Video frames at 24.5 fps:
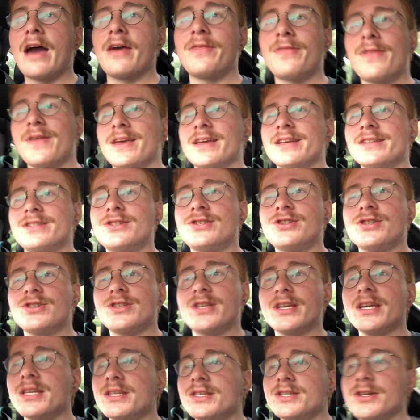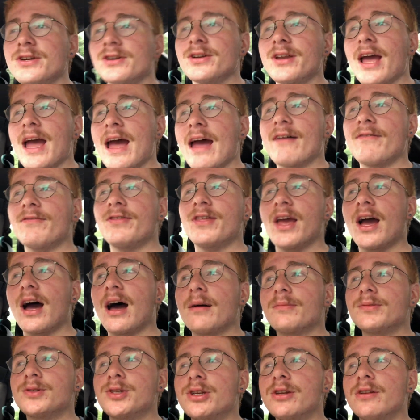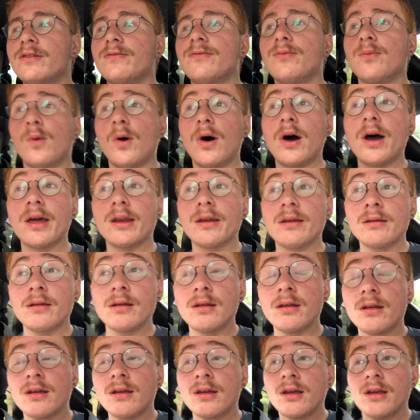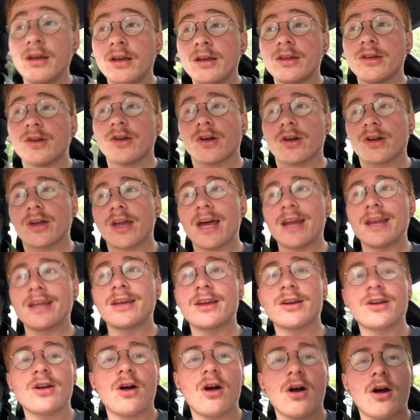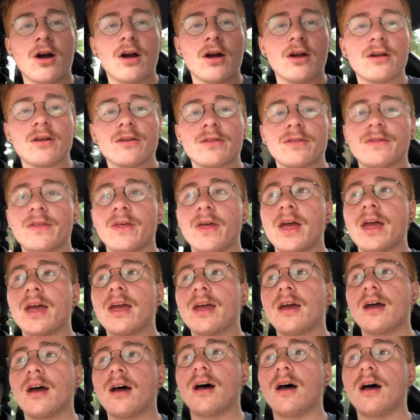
think it's just easier to have the option of, one, you're getting a car that